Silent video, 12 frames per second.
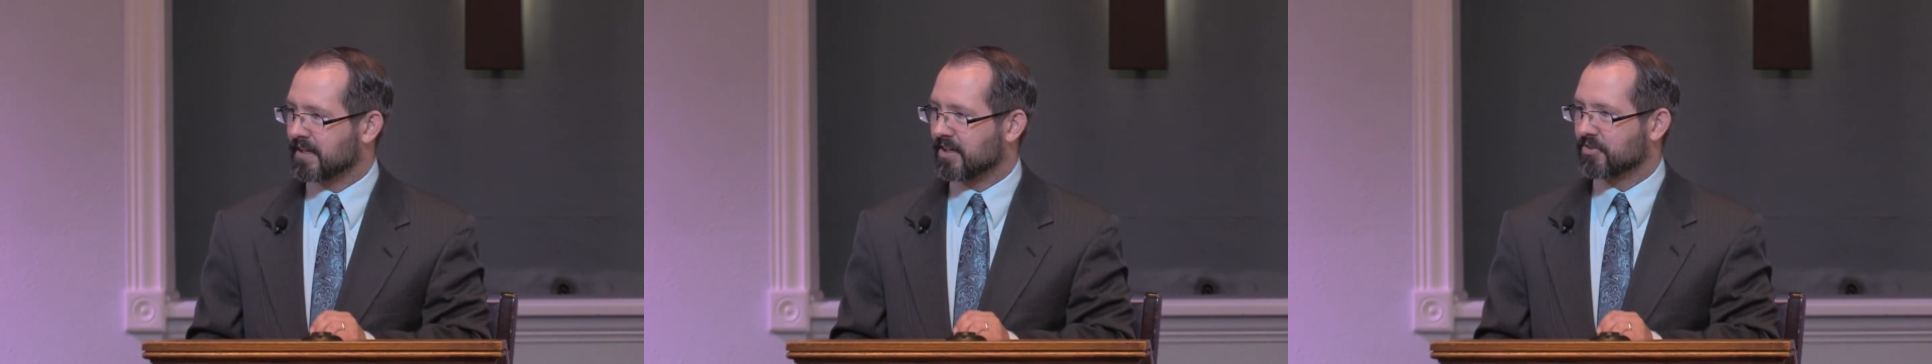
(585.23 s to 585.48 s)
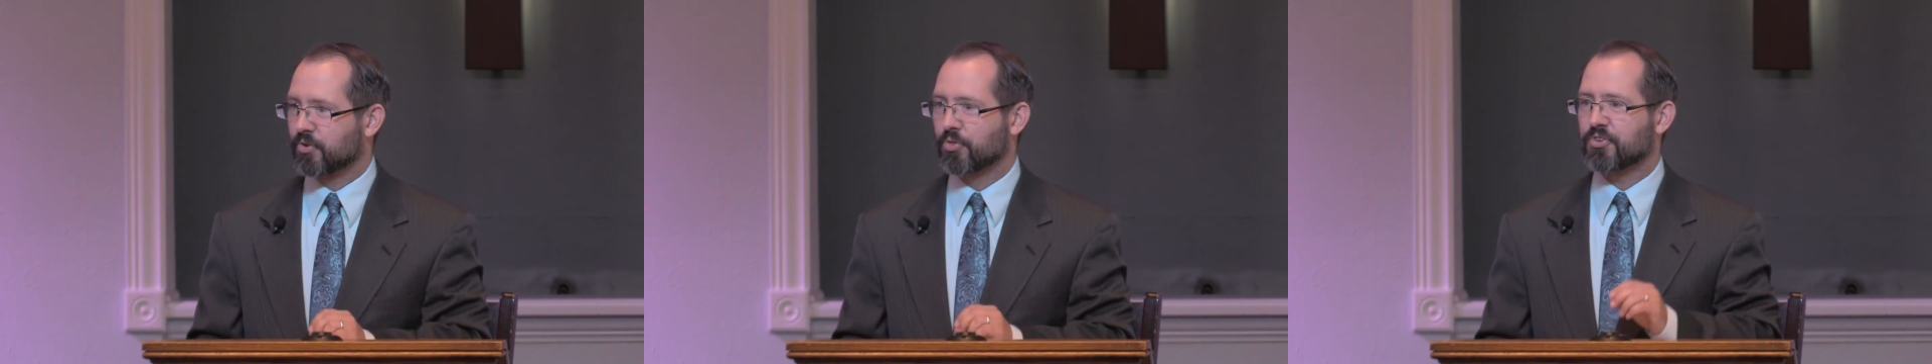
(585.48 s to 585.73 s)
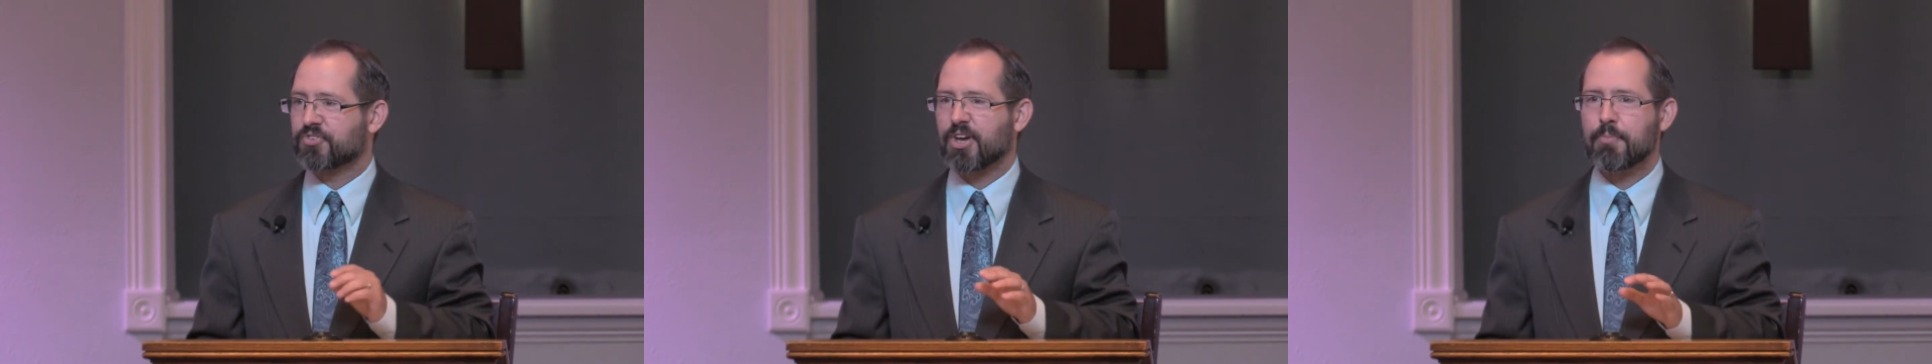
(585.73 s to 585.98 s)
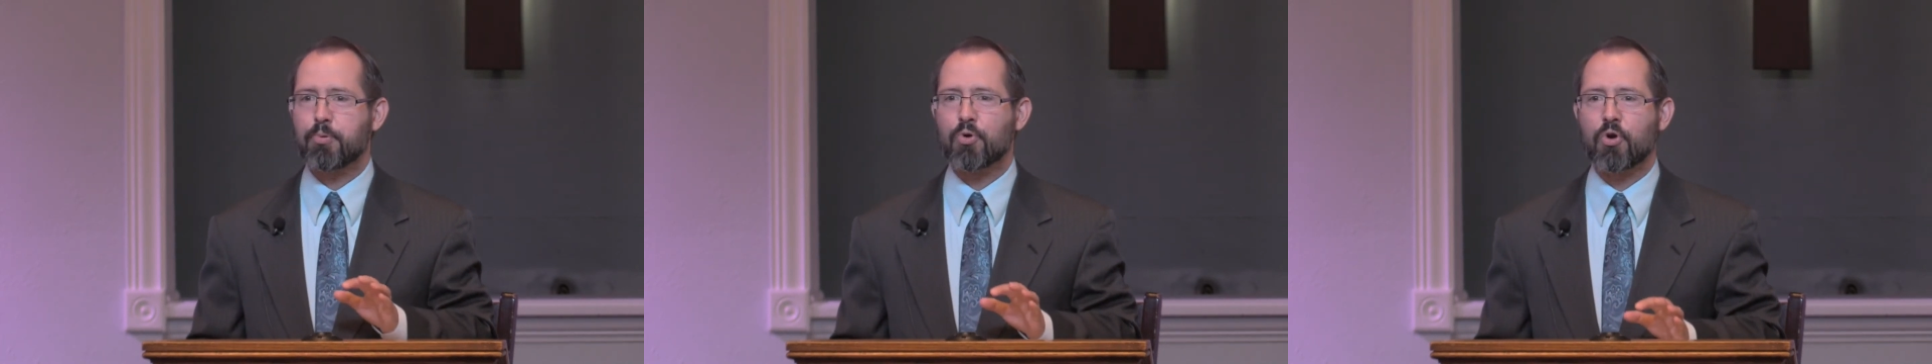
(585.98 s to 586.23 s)
So the
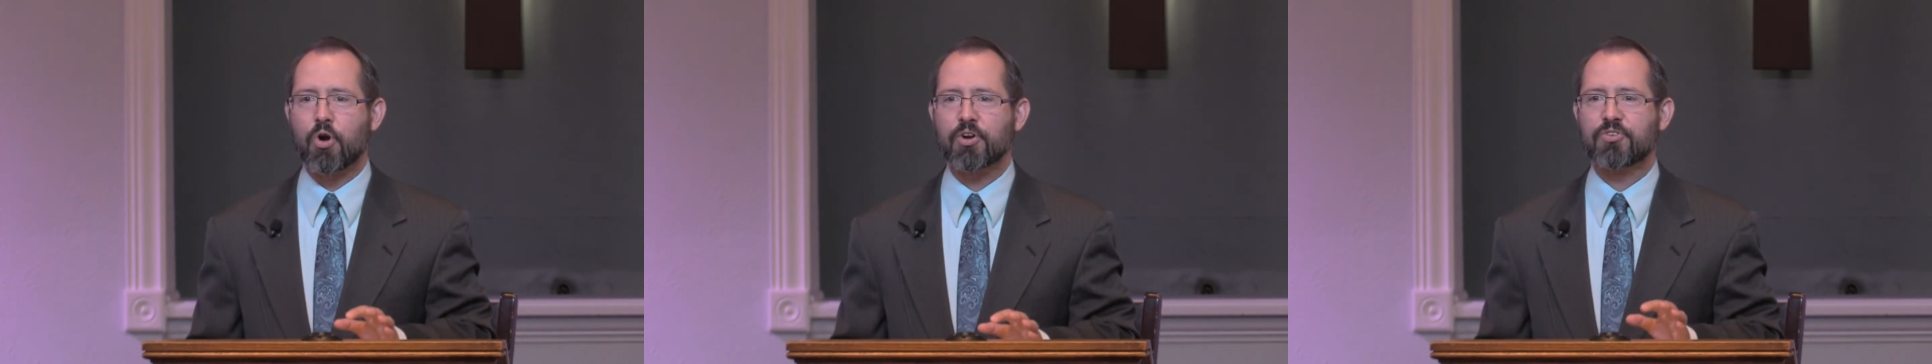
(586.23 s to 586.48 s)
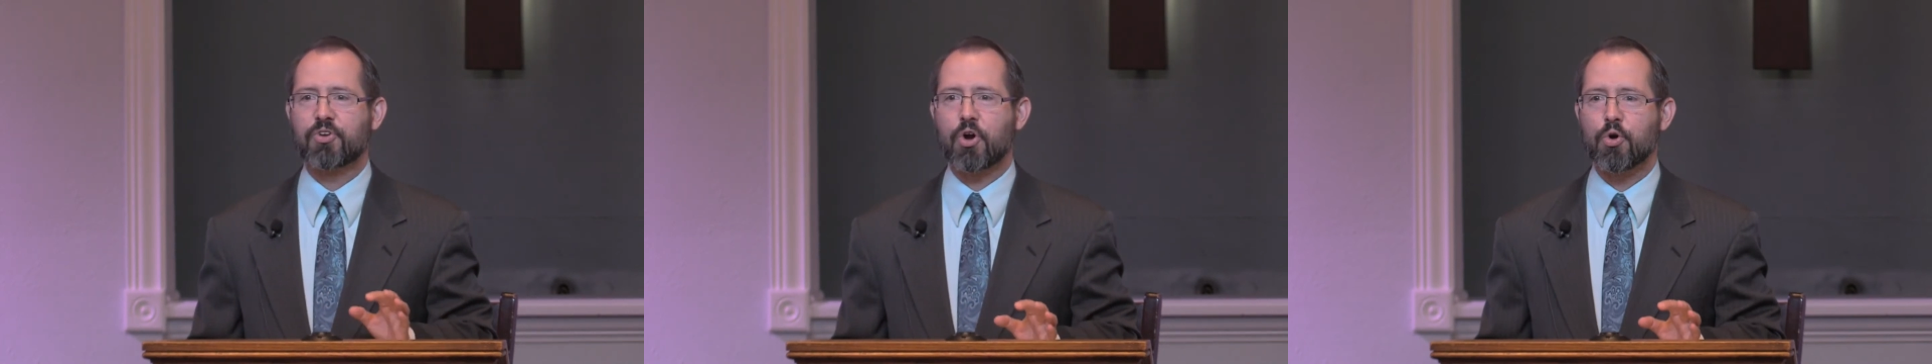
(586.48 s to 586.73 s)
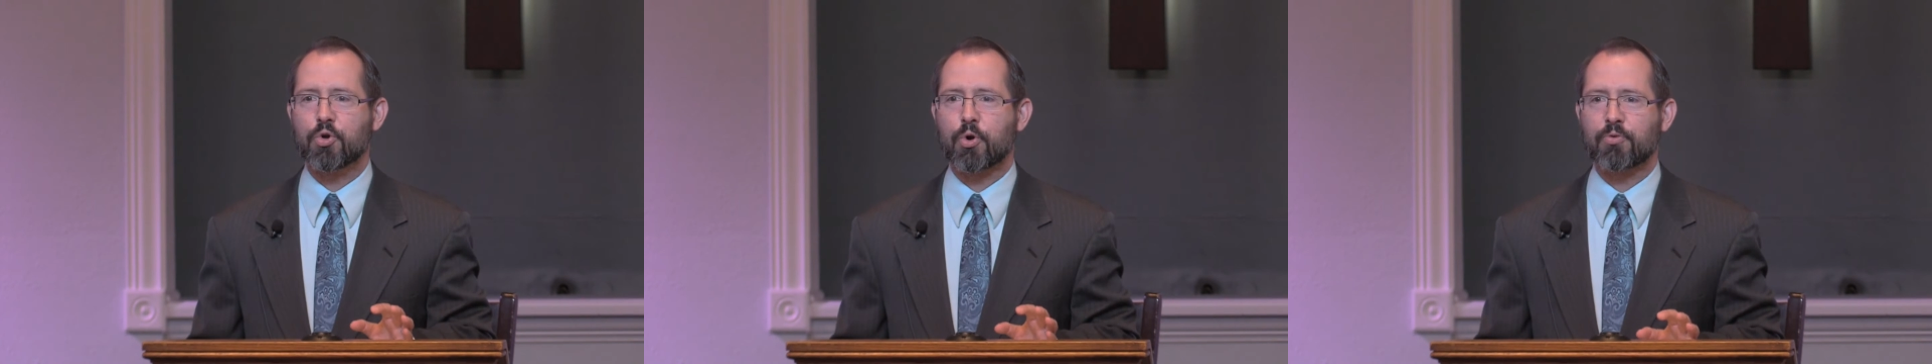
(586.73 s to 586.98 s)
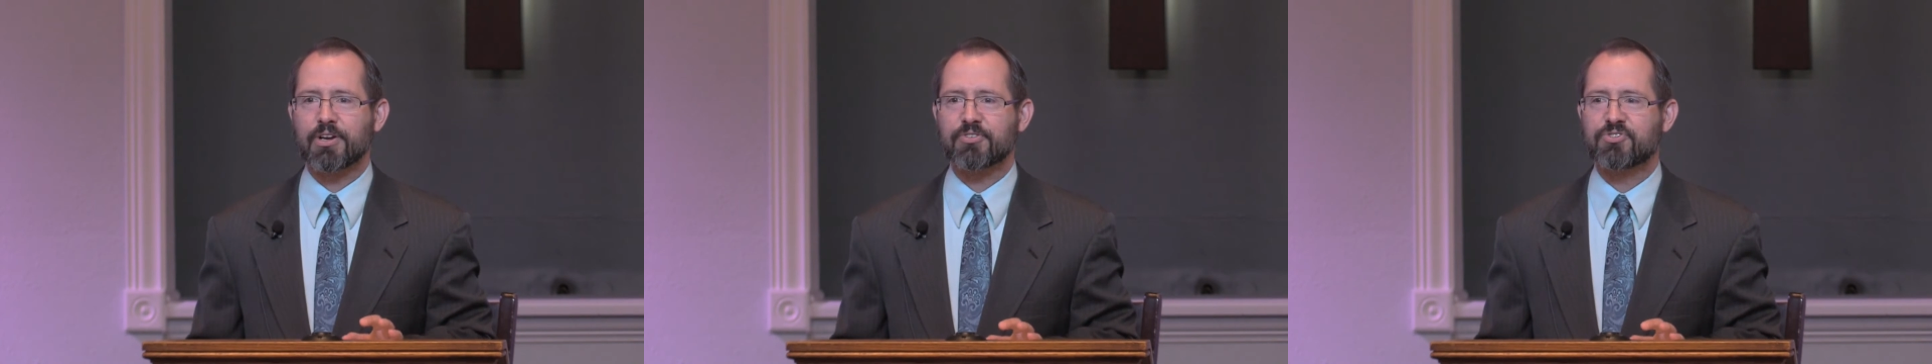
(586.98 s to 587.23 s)
temple guards go to
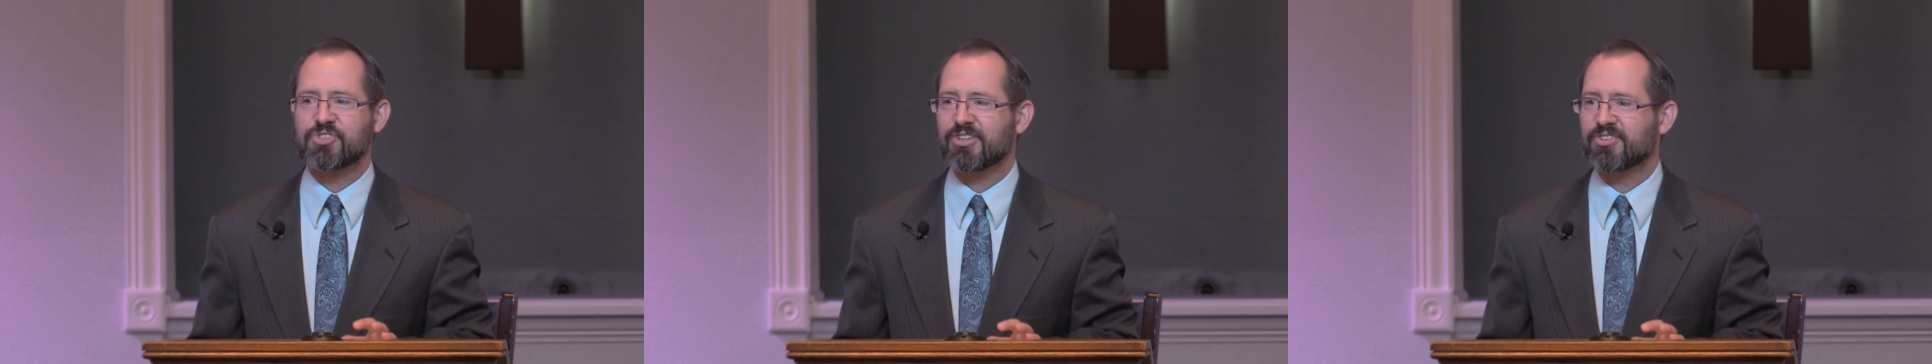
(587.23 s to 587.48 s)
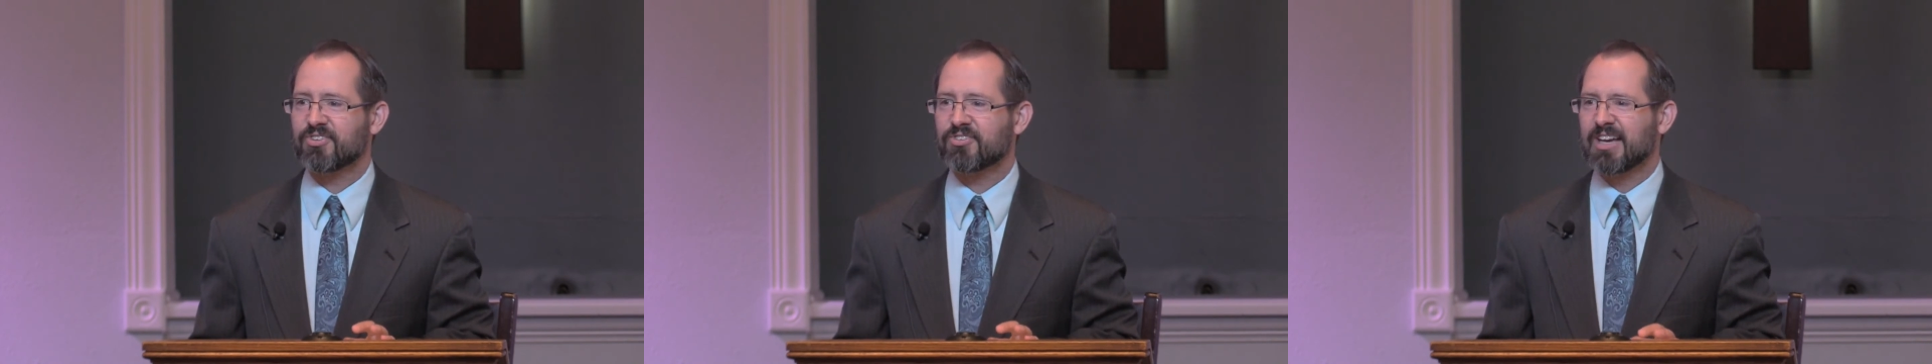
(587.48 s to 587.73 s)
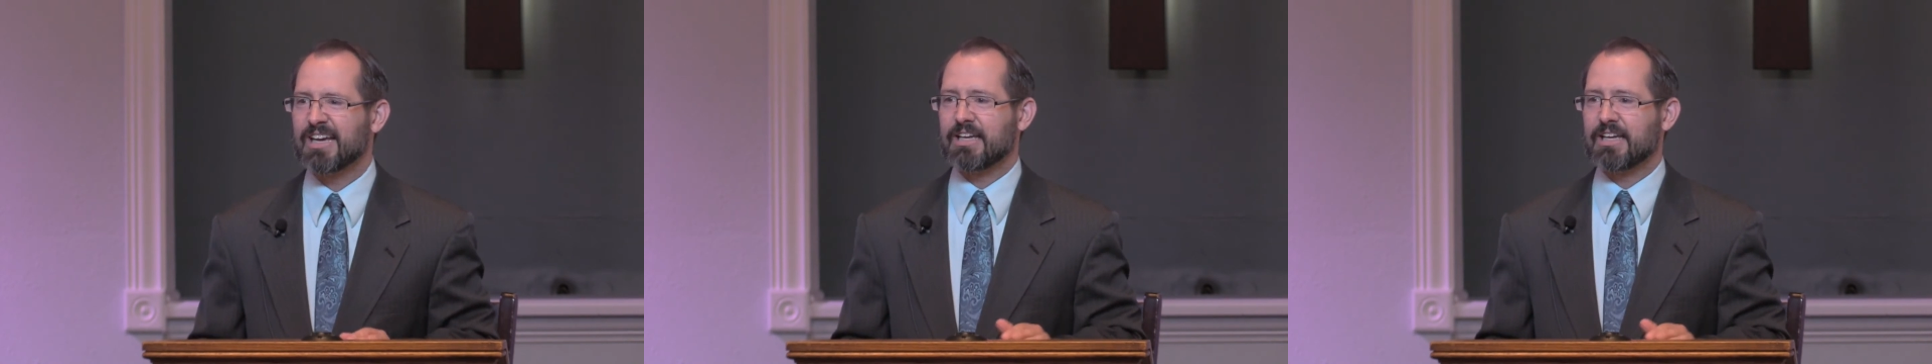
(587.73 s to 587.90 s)
arrest Jesus.